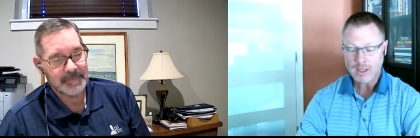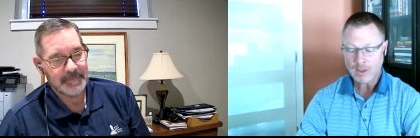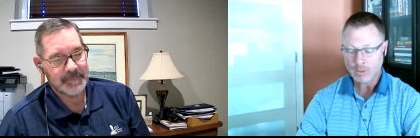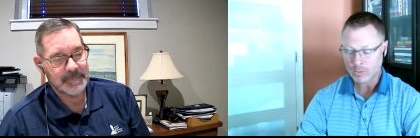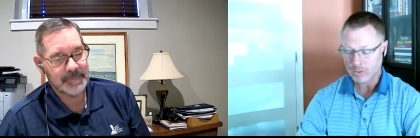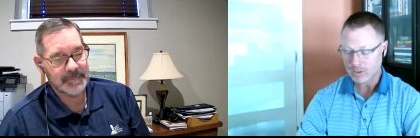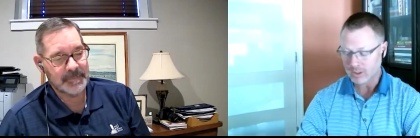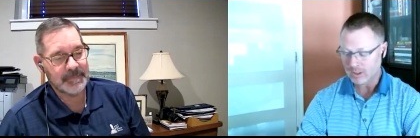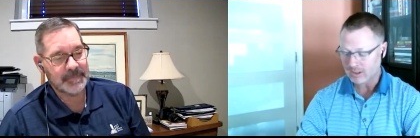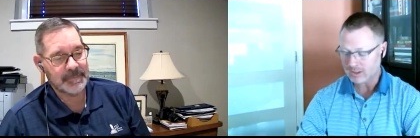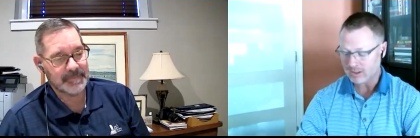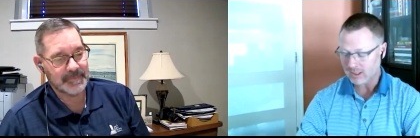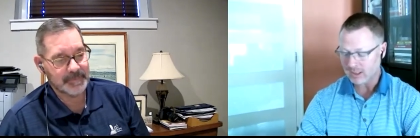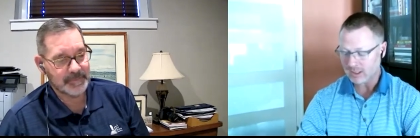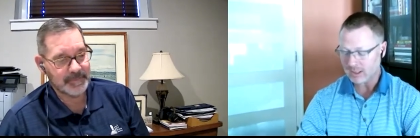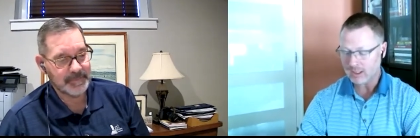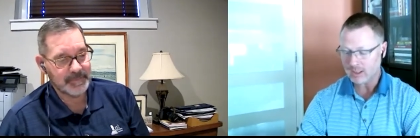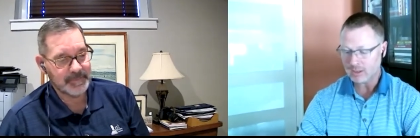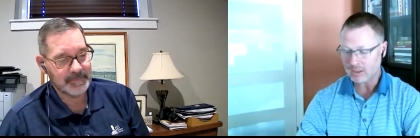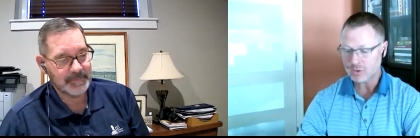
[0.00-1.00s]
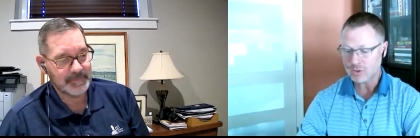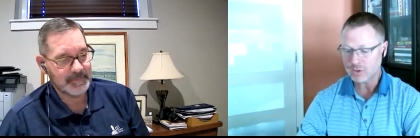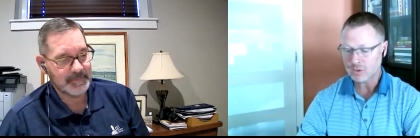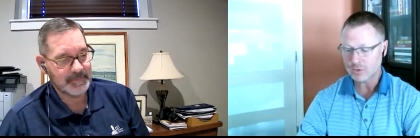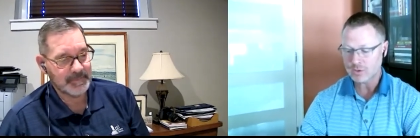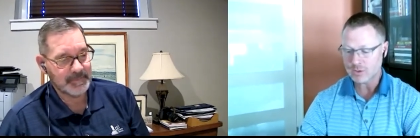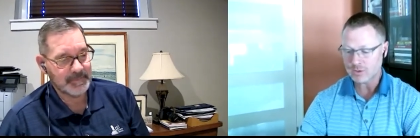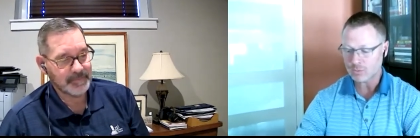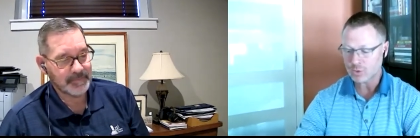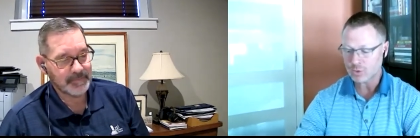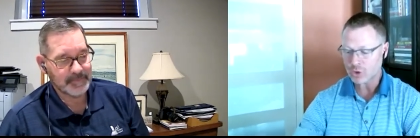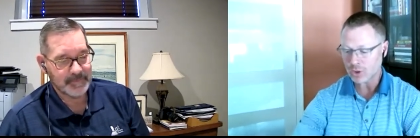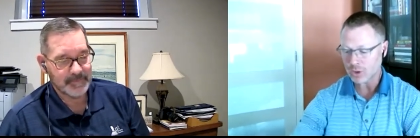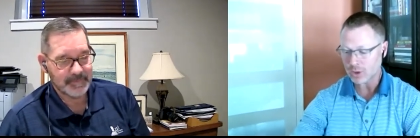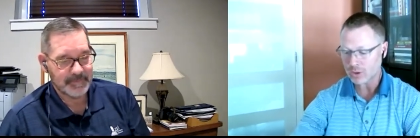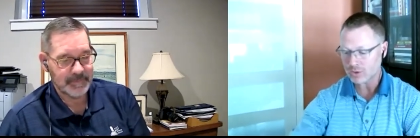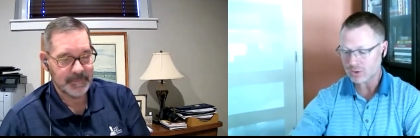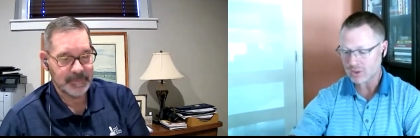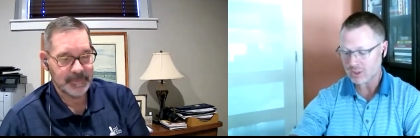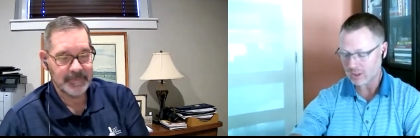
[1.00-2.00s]
Speaker 1: we're mm. going to dig into some
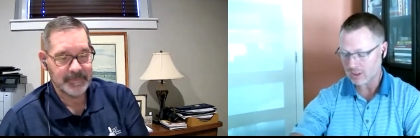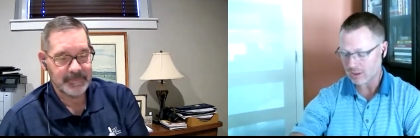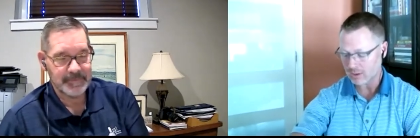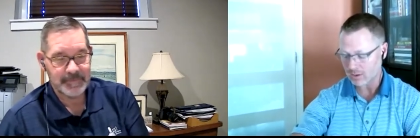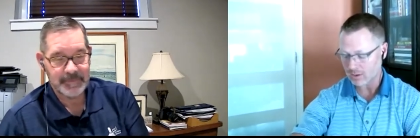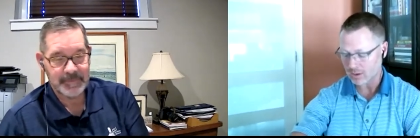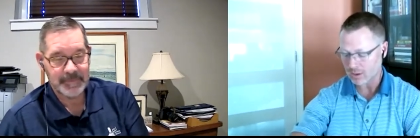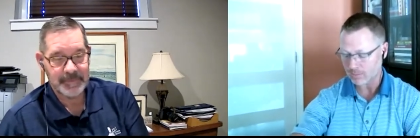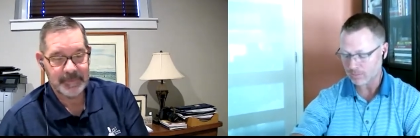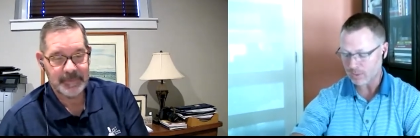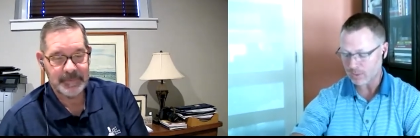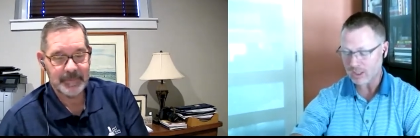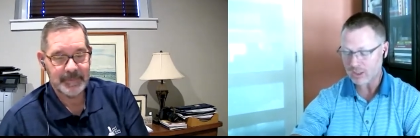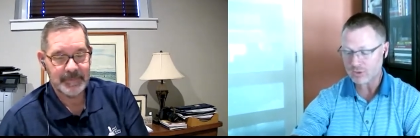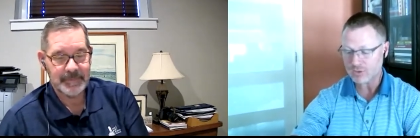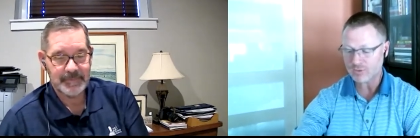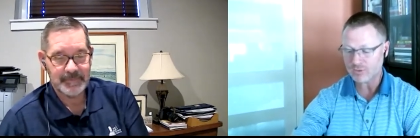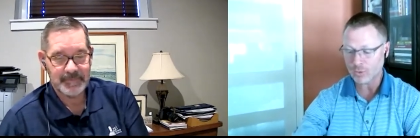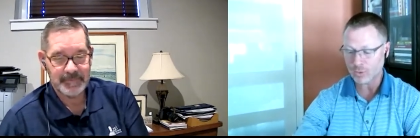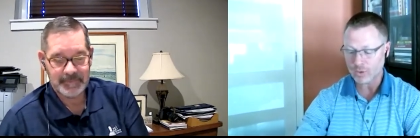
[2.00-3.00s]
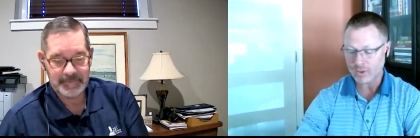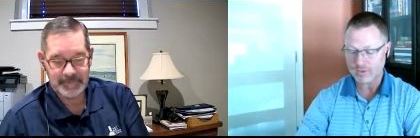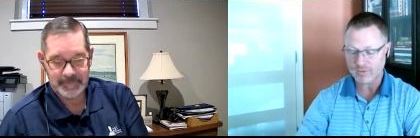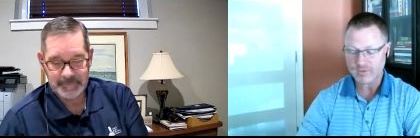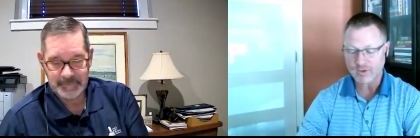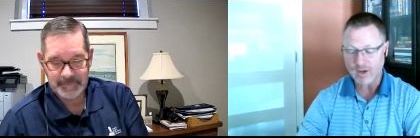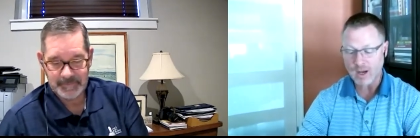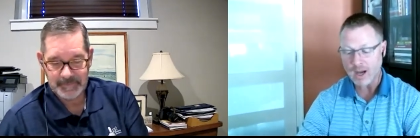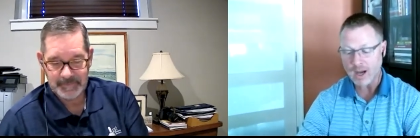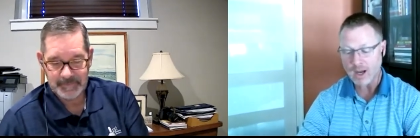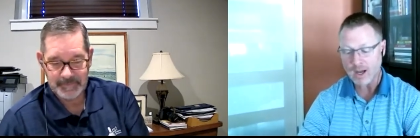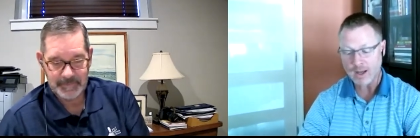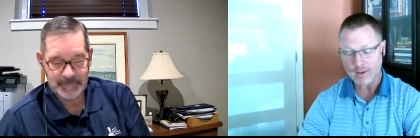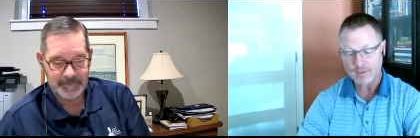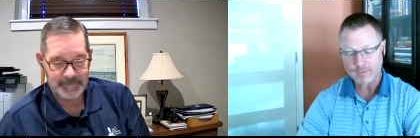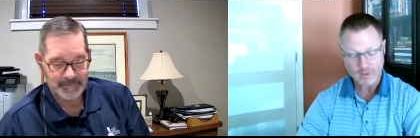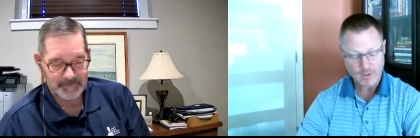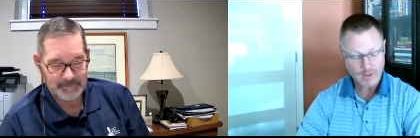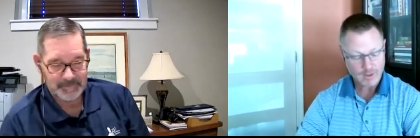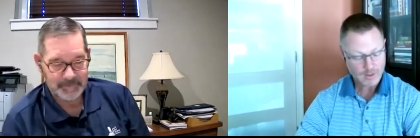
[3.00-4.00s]
charts here on page
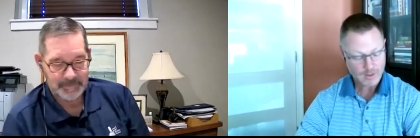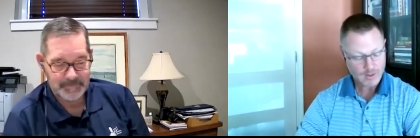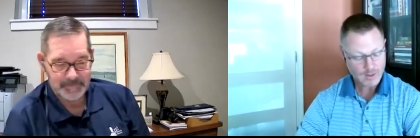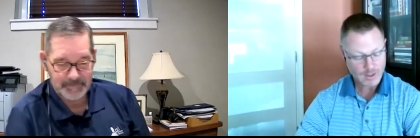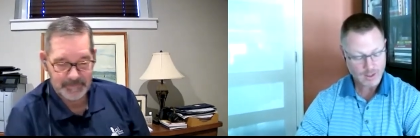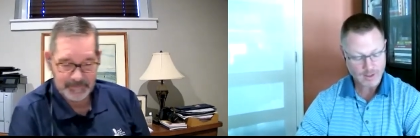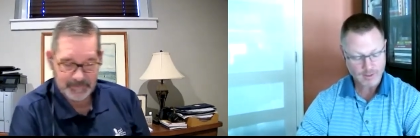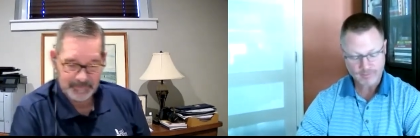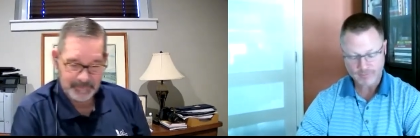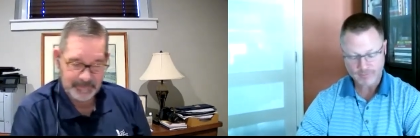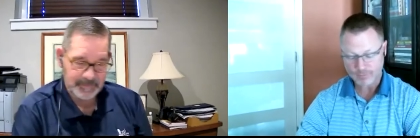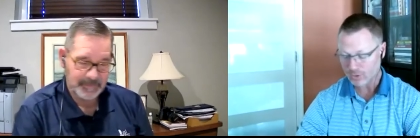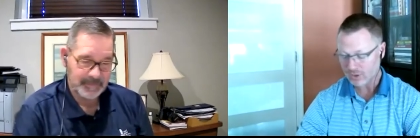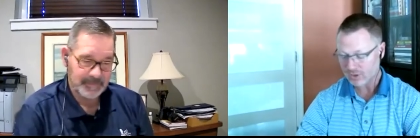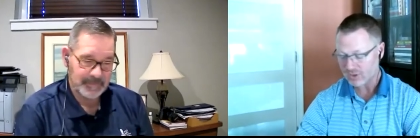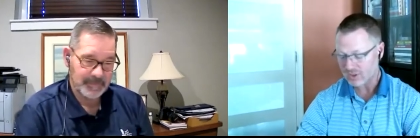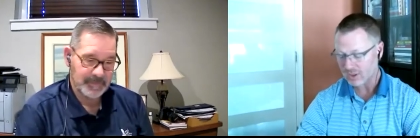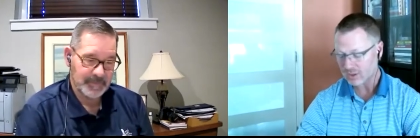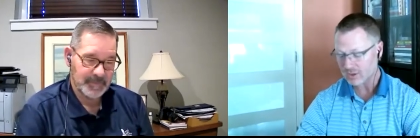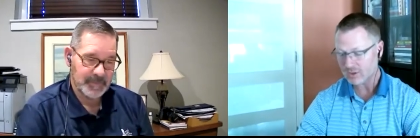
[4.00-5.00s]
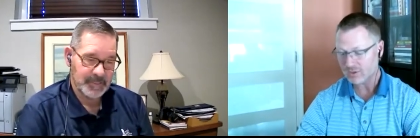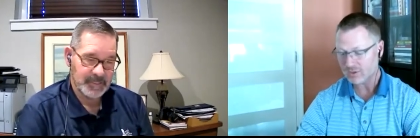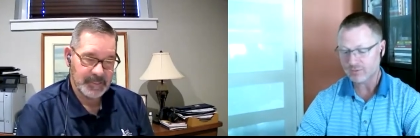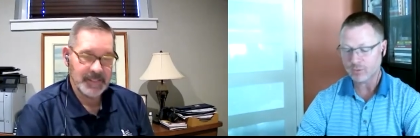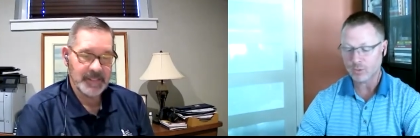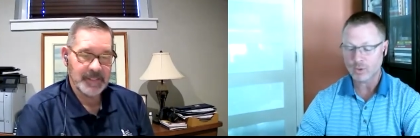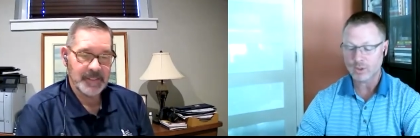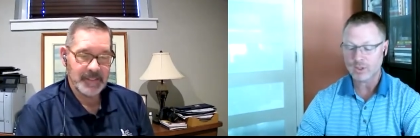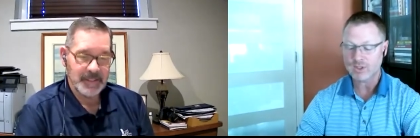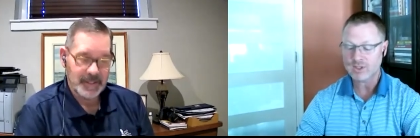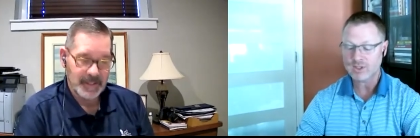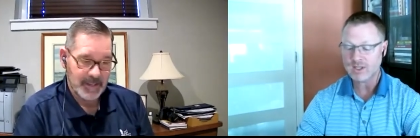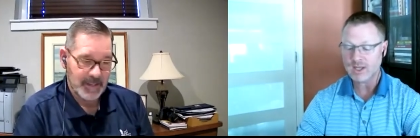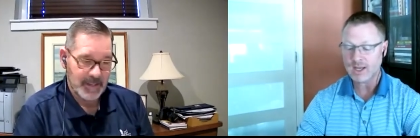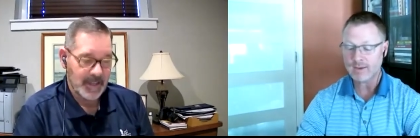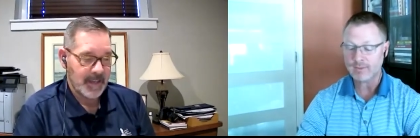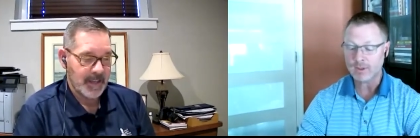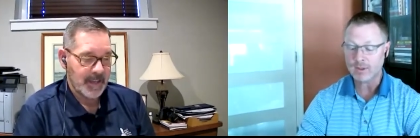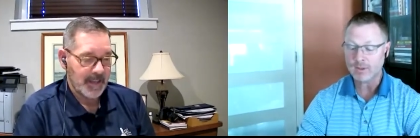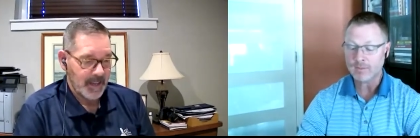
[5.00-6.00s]
45, uh, 46, and
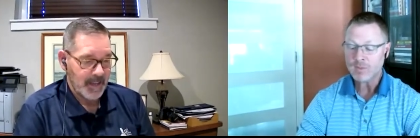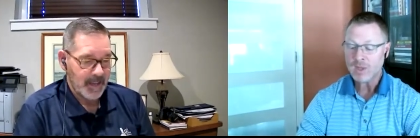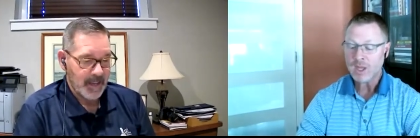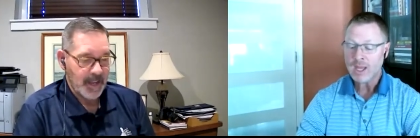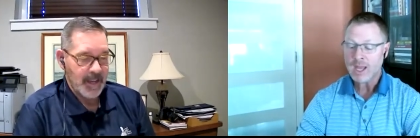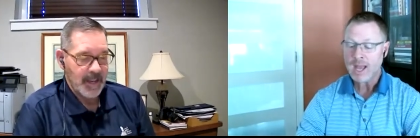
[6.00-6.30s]
47.